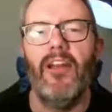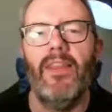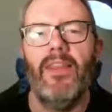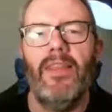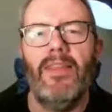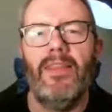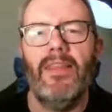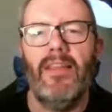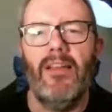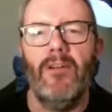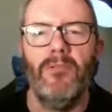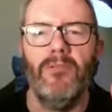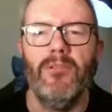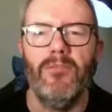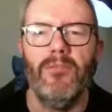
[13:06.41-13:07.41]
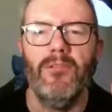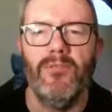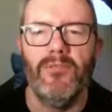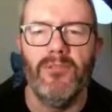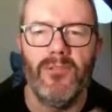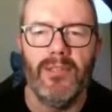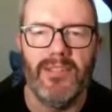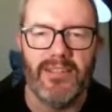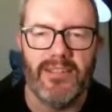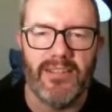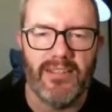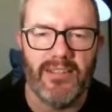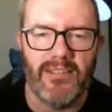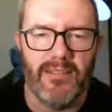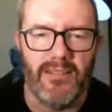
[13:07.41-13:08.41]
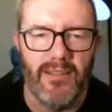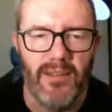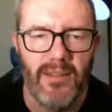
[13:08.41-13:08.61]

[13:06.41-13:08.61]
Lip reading: and then they hold the ball for 20 seconds.